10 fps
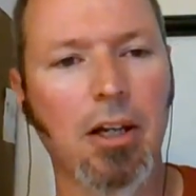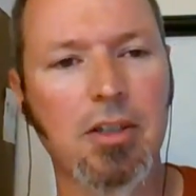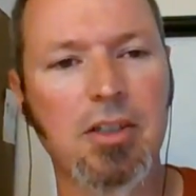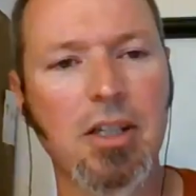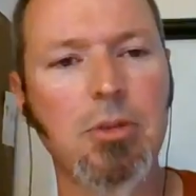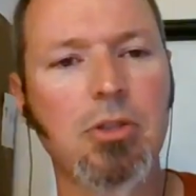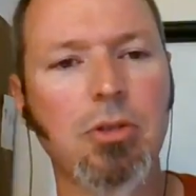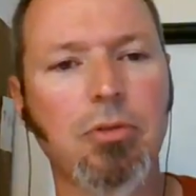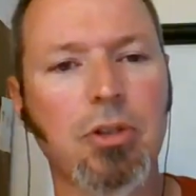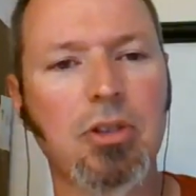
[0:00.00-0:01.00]
And the same is
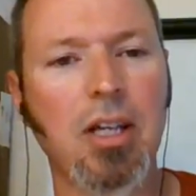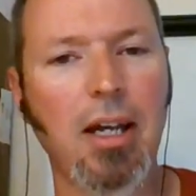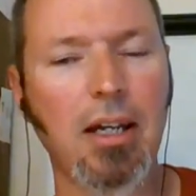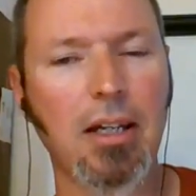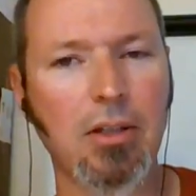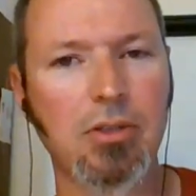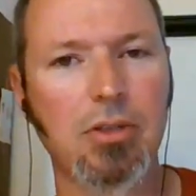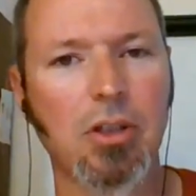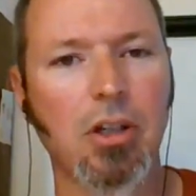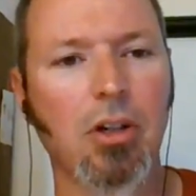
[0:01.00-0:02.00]
true for
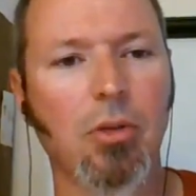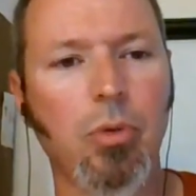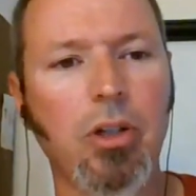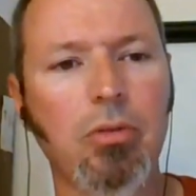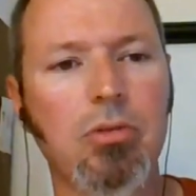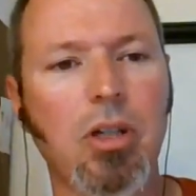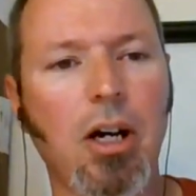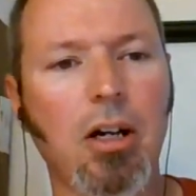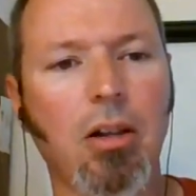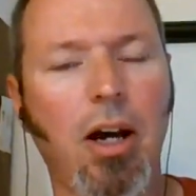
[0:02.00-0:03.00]
taste. We don't
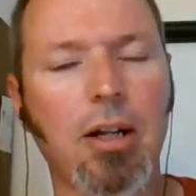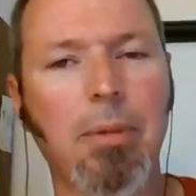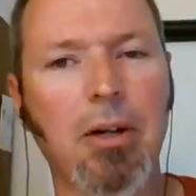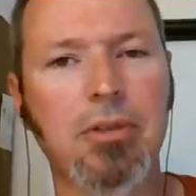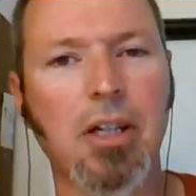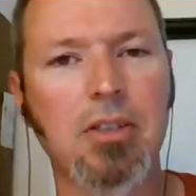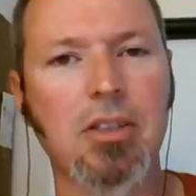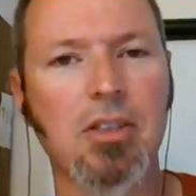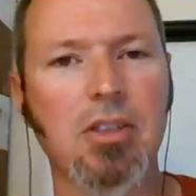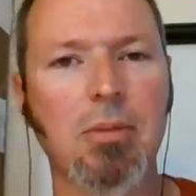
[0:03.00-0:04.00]
talk a lot about taste
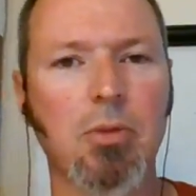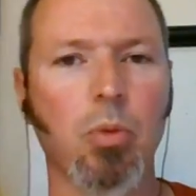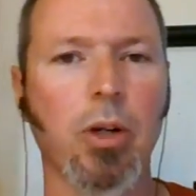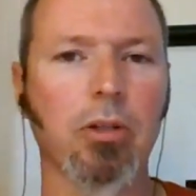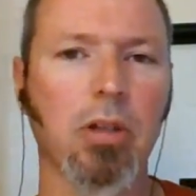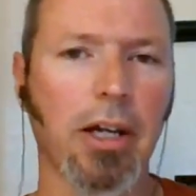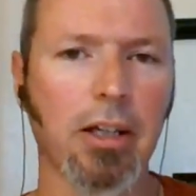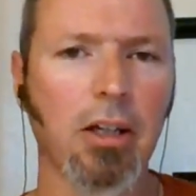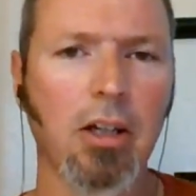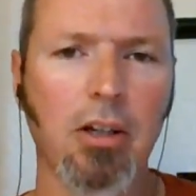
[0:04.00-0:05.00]
because it seems weird.
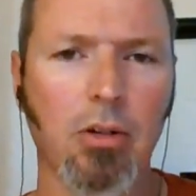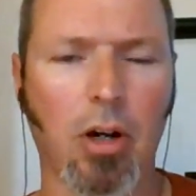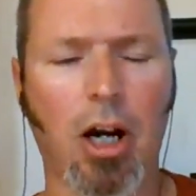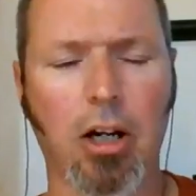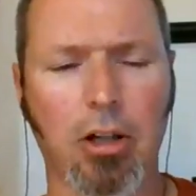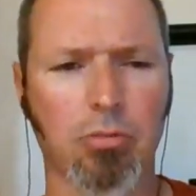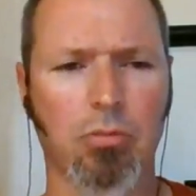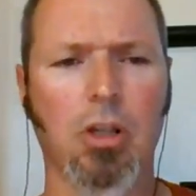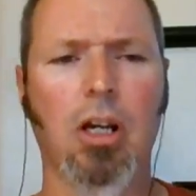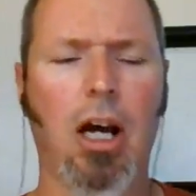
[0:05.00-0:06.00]
Like, how do you,
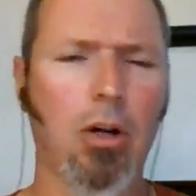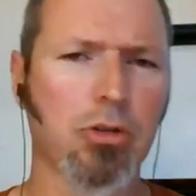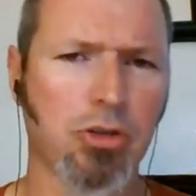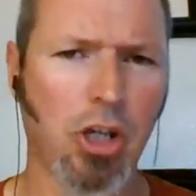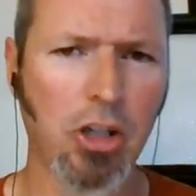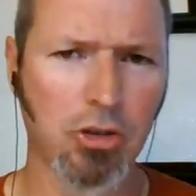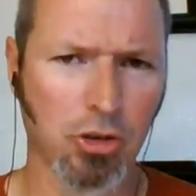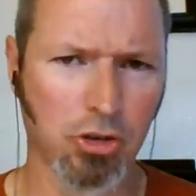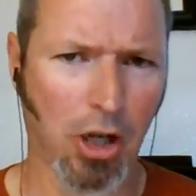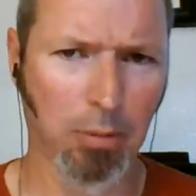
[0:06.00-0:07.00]
how does
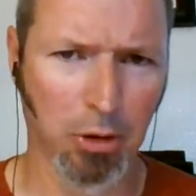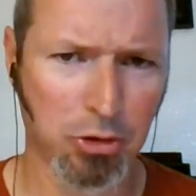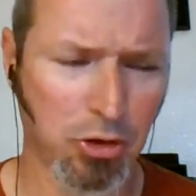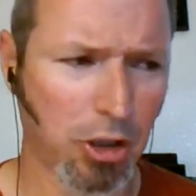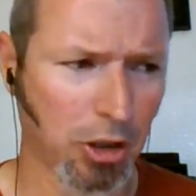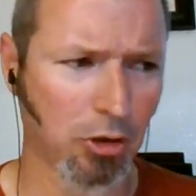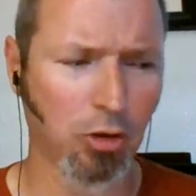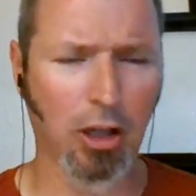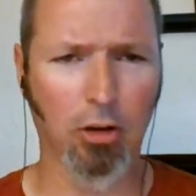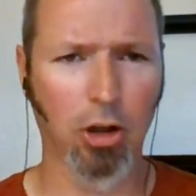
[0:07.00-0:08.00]
taste establish setting?
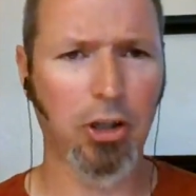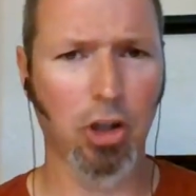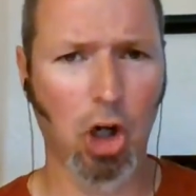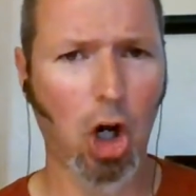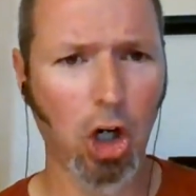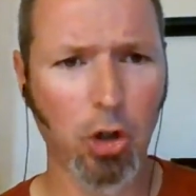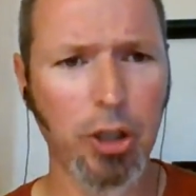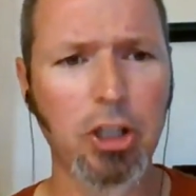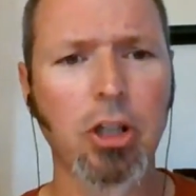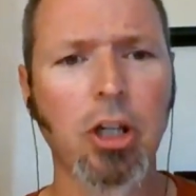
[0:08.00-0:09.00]
Do they look the
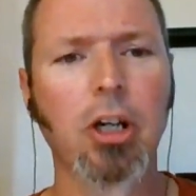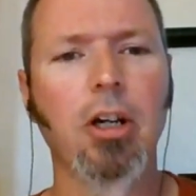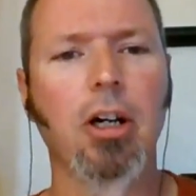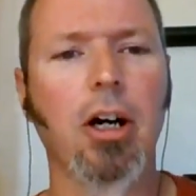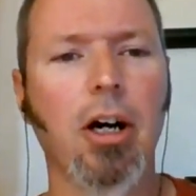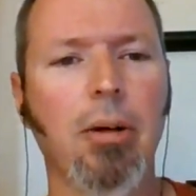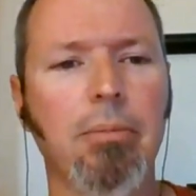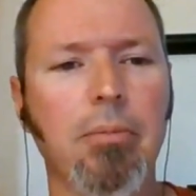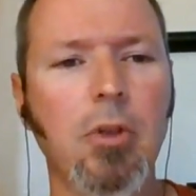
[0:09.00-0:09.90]
concrete? Um,